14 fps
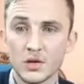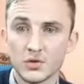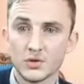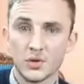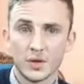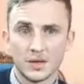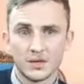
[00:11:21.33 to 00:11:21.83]

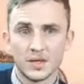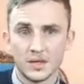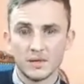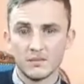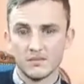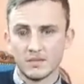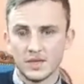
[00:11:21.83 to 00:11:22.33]
so that
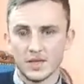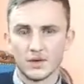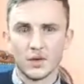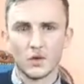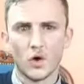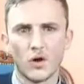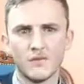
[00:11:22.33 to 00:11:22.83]
he
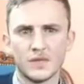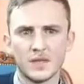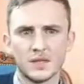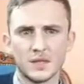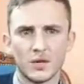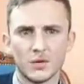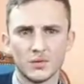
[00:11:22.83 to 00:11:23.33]
had a lot of
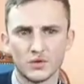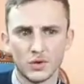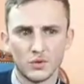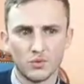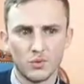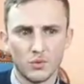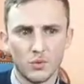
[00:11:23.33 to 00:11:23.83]
details
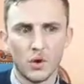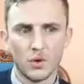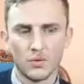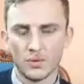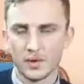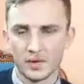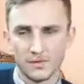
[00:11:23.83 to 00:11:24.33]
on
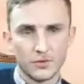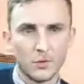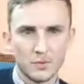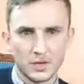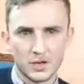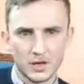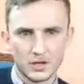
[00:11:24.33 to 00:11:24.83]
what, like
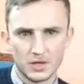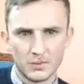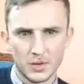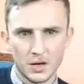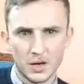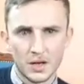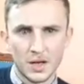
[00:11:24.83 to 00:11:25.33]
from the
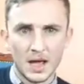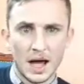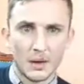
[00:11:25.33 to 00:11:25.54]
customer,